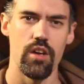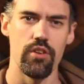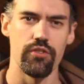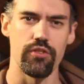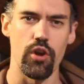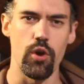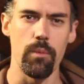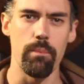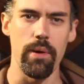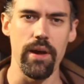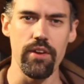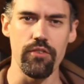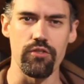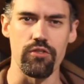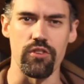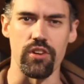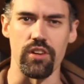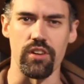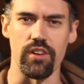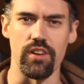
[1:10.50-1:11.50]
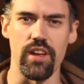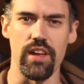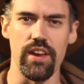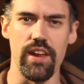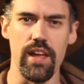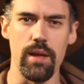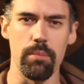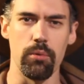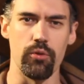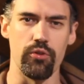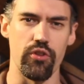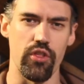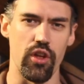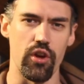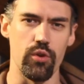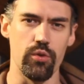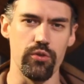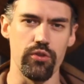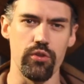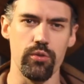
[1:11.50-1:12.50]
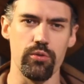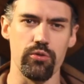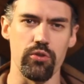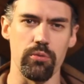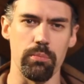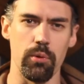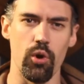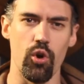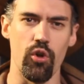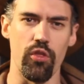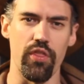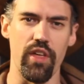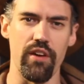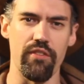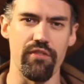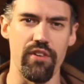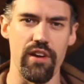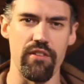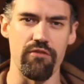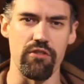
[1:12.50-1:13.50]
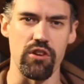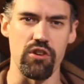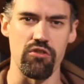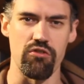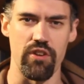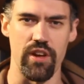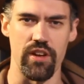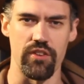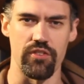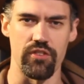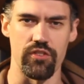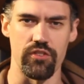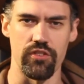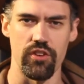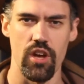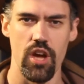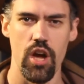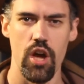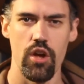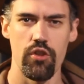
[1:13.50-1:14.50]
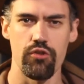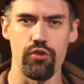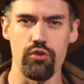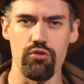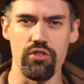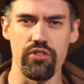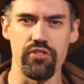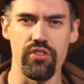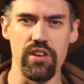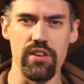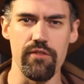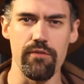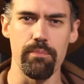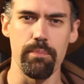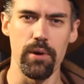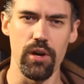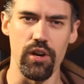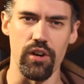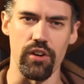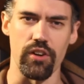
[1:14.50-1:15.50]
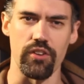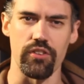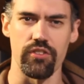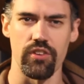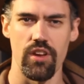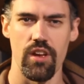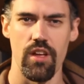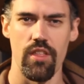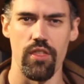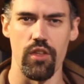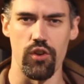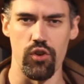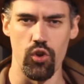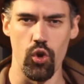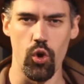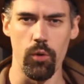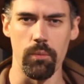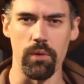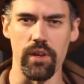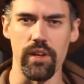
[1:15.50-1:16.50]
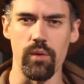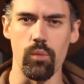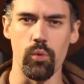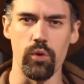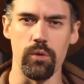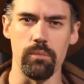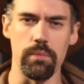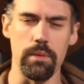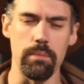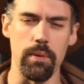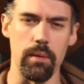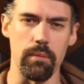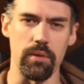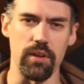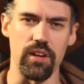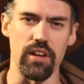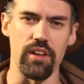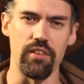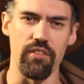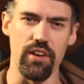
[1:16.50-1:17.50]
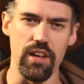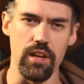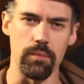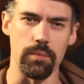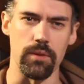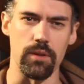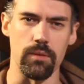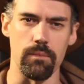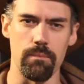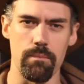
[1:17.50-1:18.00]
so Patreon enables those who support their favorite creators to receive perks that normally wouldn't be publicly available.